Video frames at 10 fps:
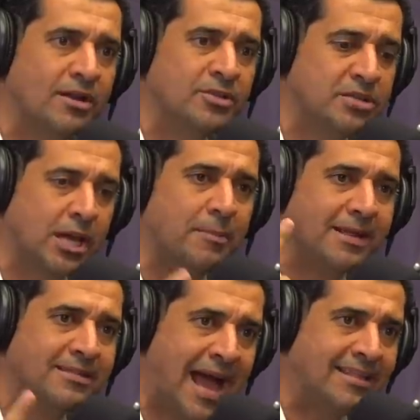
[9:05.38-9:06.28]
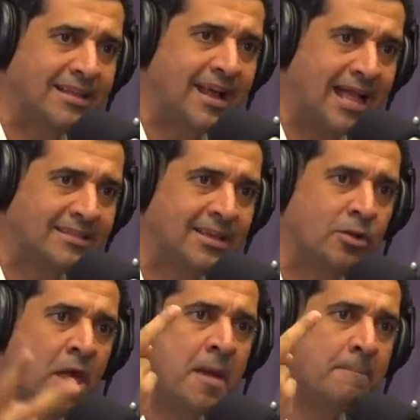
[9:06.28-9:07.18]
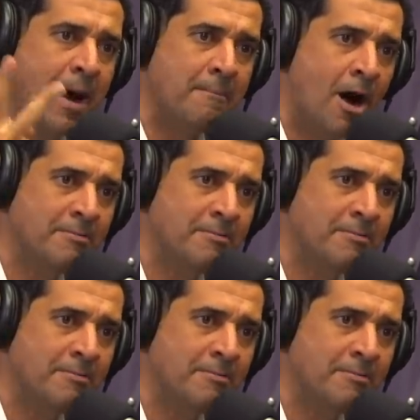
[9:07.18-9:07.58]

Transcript: are living together. My dad, they got killed. My